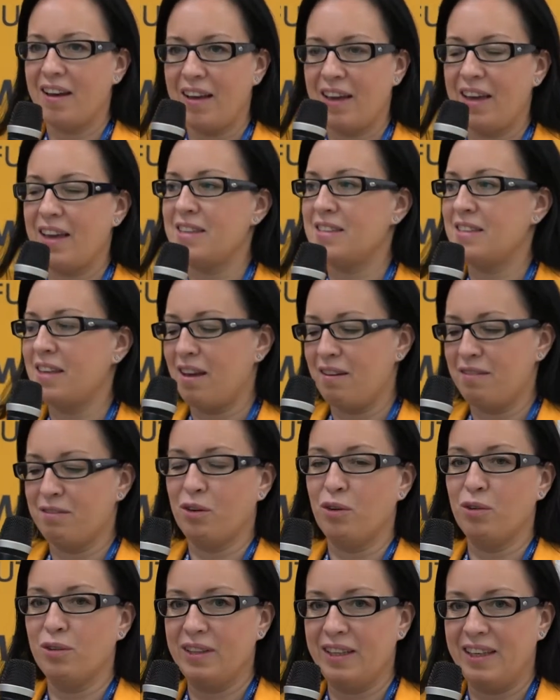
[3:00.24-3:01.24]
As I've
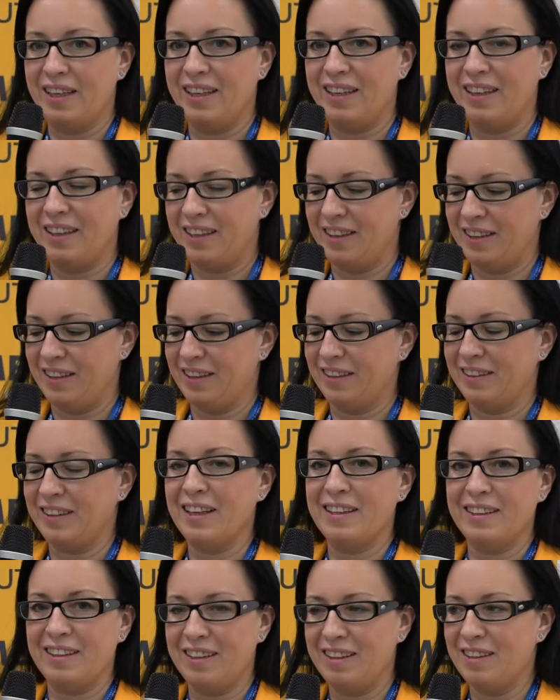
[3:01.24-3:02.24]
only
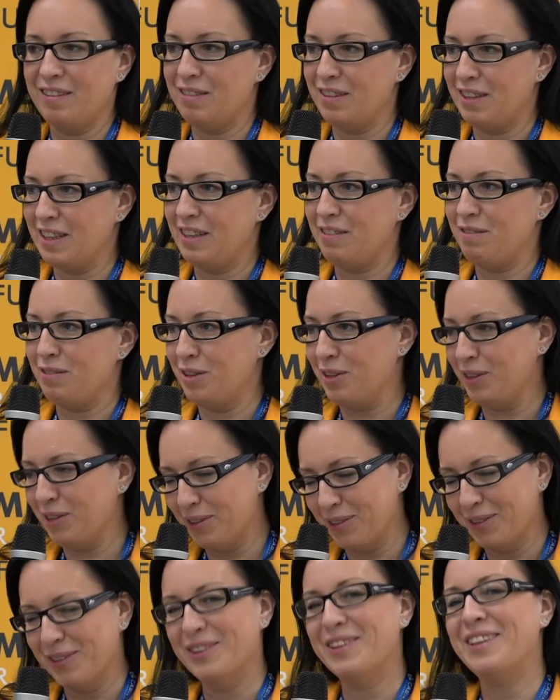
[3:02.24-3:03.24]
attended a very
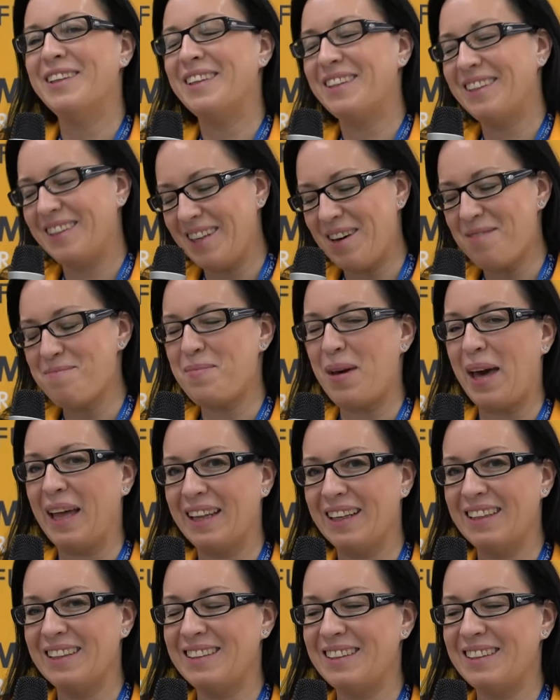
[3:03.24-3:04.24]
few panels